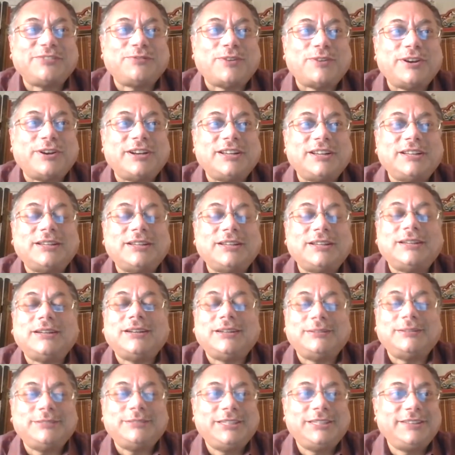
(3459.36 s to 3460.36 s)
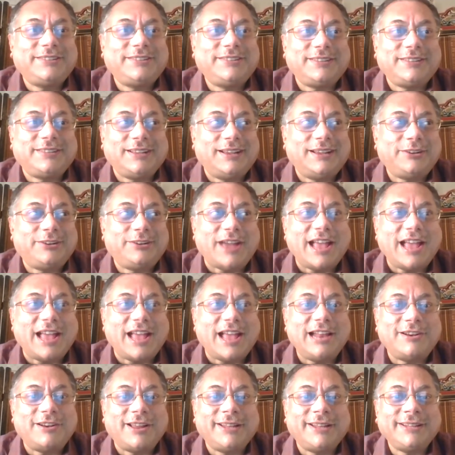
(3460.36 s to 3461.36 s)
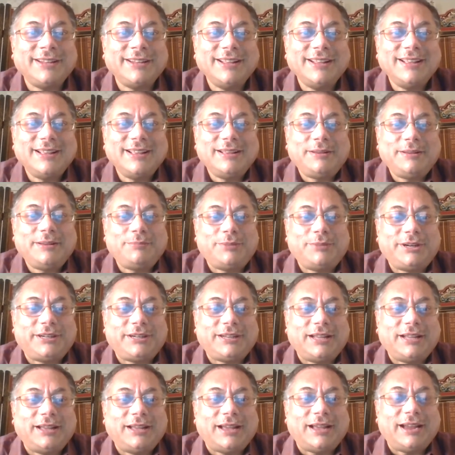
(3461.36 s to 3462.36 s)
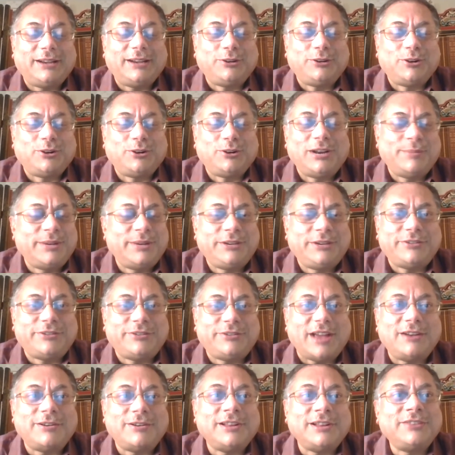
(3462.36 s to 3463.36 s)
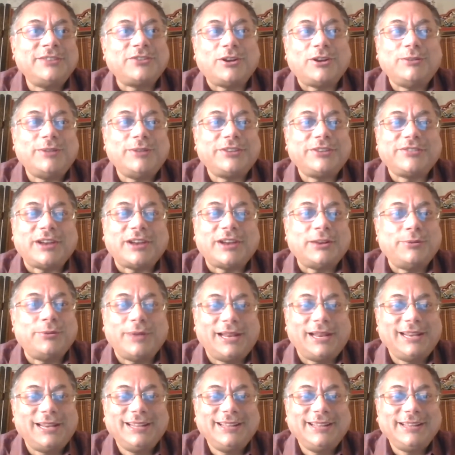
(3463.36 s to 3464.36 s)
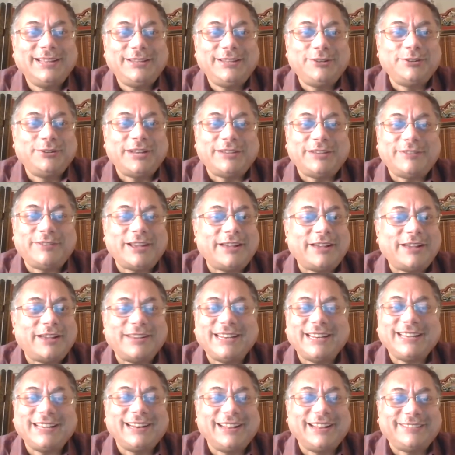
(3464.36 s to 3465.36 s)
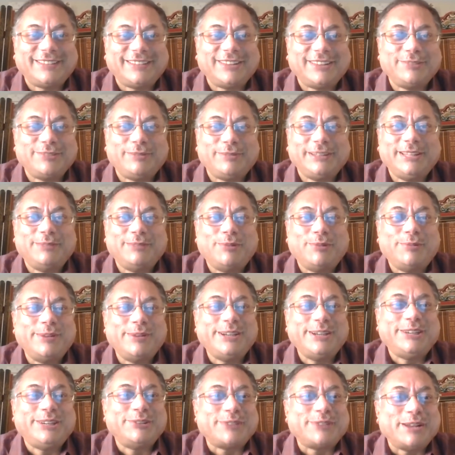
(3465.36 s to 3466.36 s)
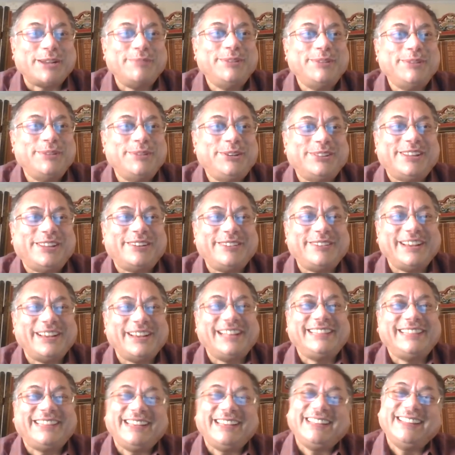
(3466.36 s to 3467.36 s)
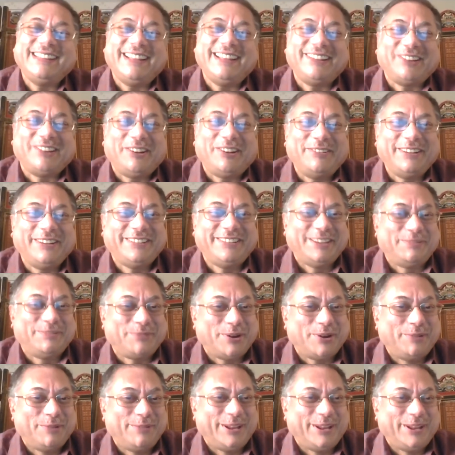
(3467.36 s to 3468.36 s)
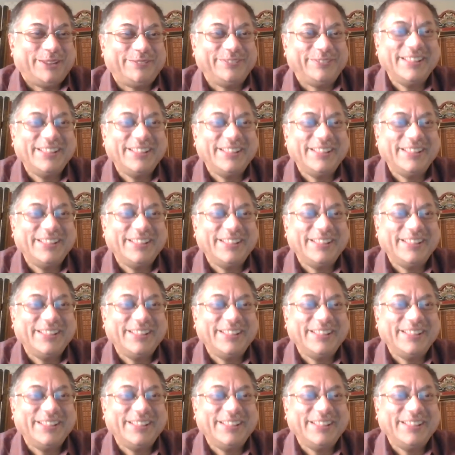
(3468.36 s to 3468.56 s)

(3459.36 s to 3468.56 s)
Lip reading: for this trial run, but I told trial runs always run well. You never have any glitches. But the moment you come into the real thing, there's always a problem.